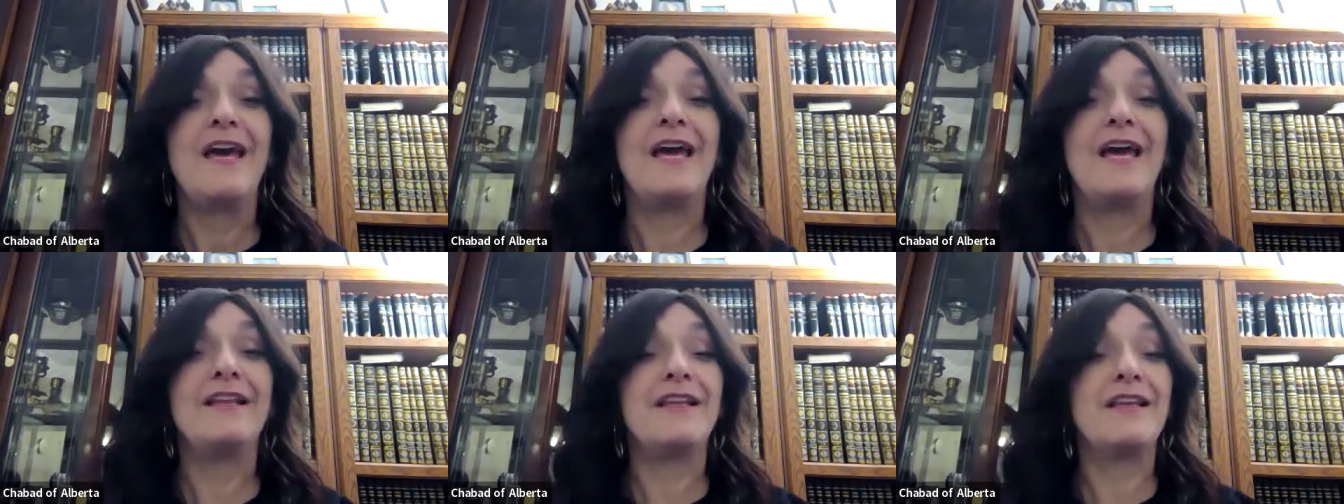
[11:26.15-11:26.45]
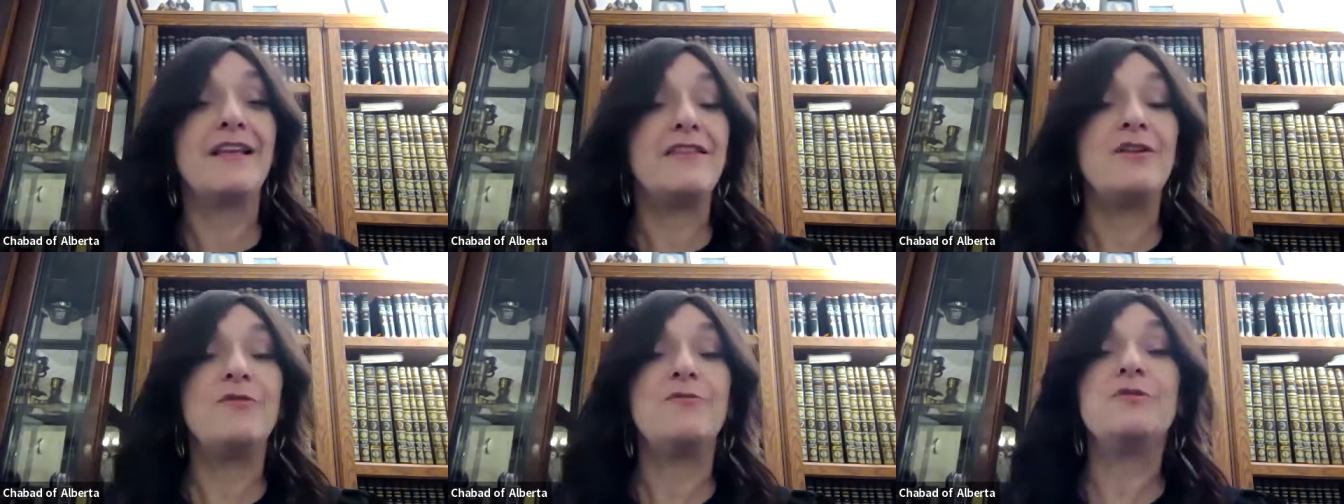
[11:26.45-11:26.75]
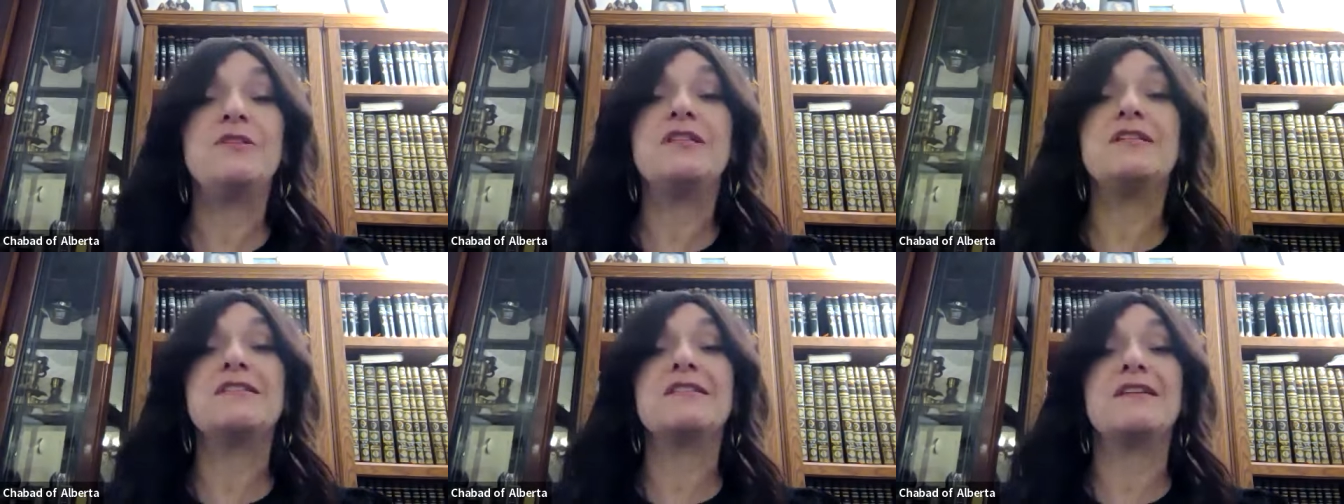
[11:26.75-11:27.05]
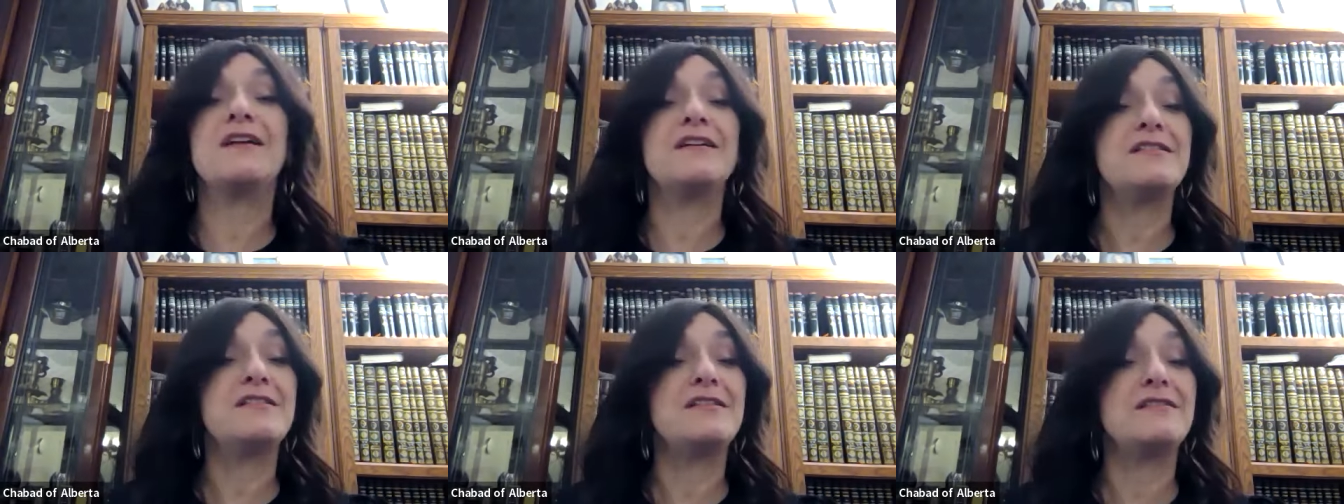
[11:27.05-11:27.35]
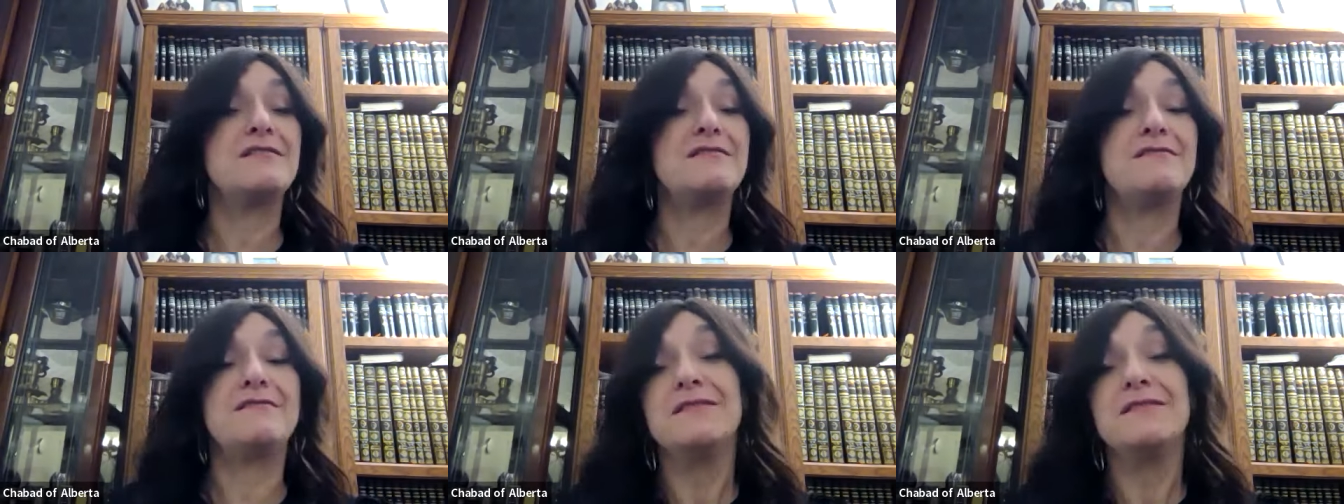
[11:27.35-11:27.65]
And I think we discussed
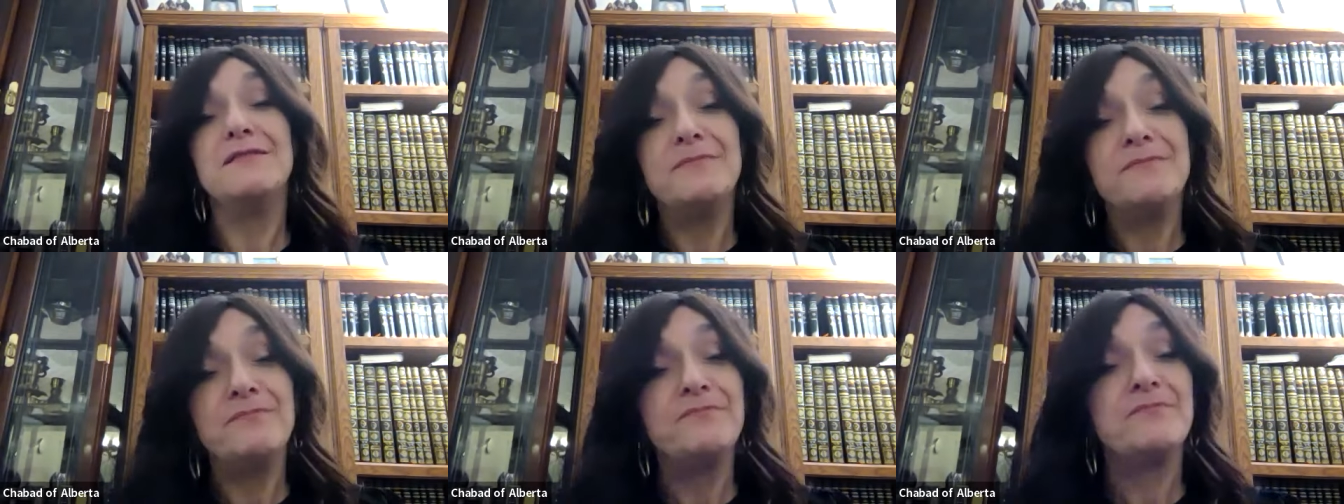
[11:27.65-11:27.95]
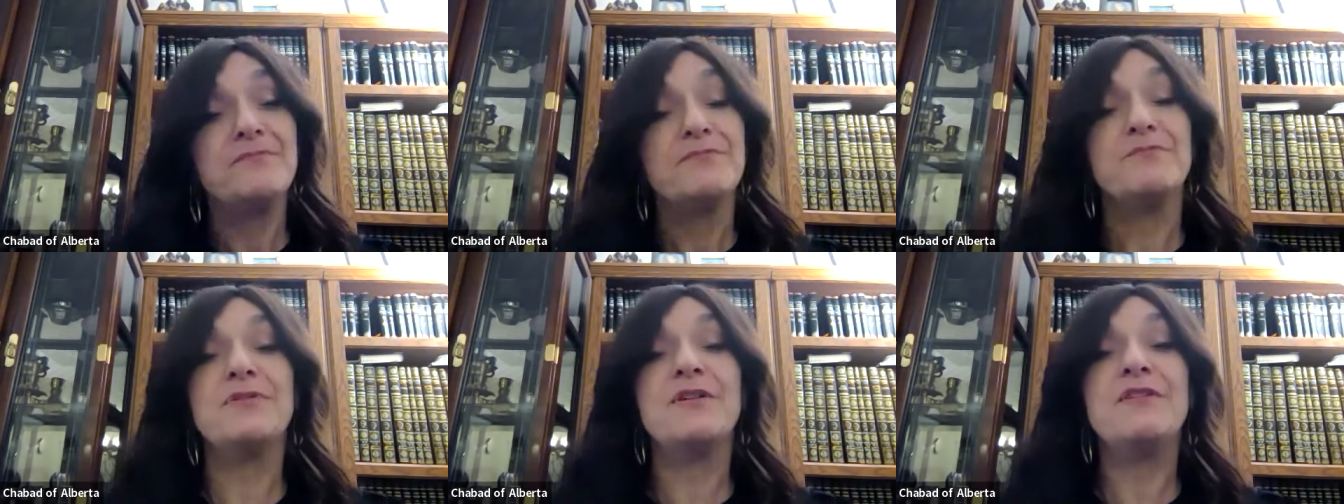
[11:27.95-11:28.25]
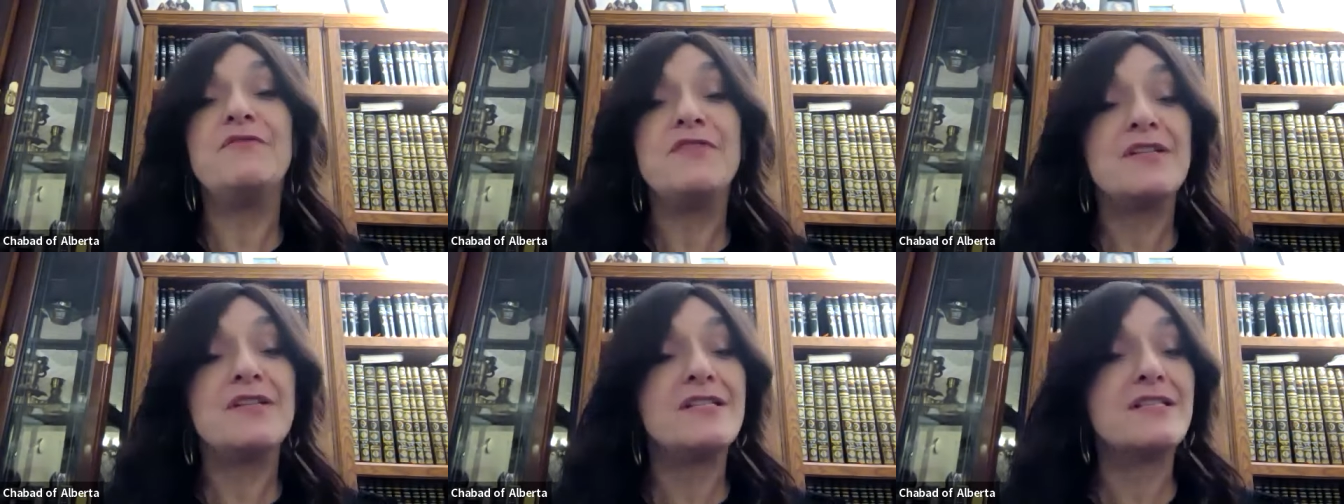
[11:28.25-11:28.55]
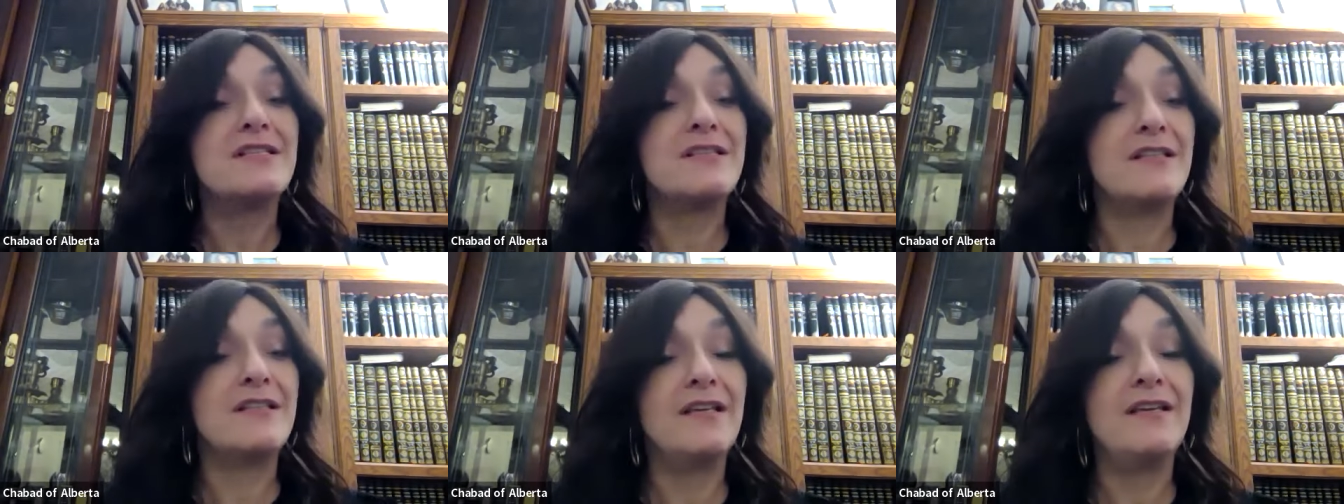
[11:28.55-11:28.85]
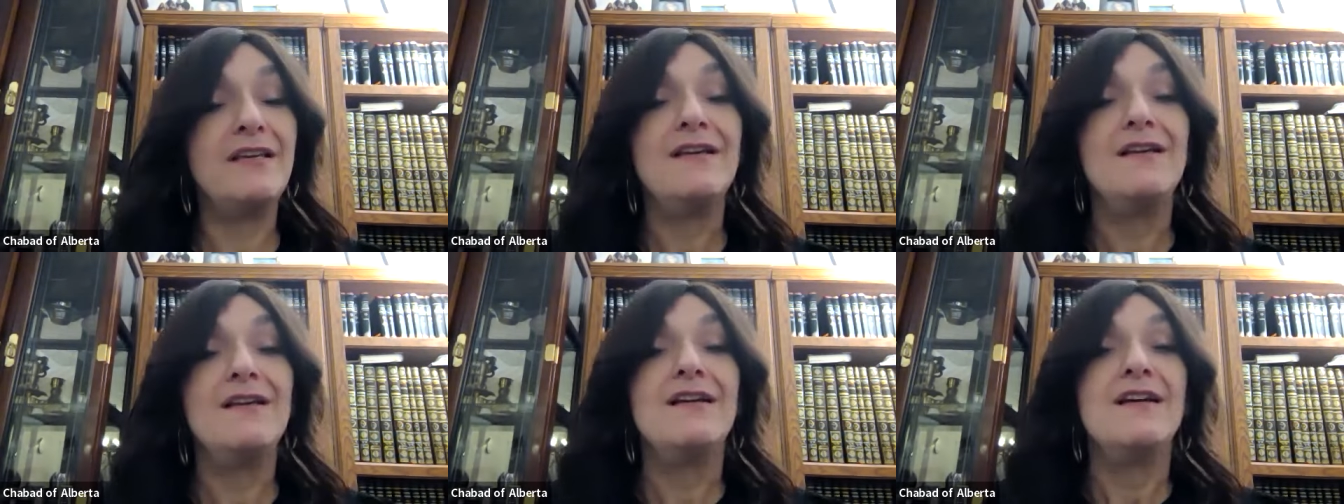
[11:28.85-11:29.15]
it
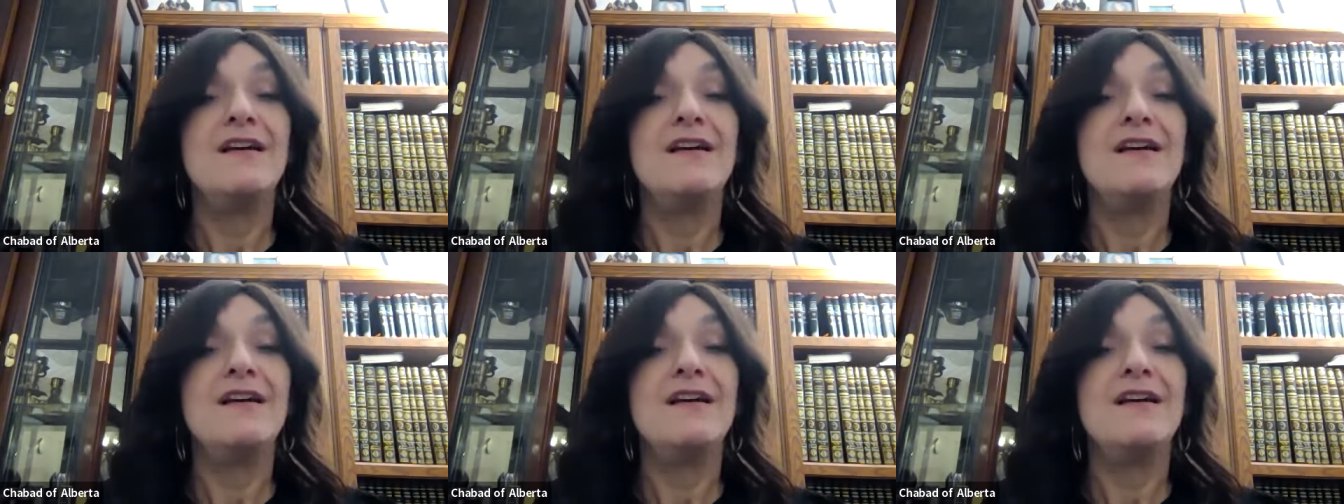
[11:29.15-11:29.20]
previously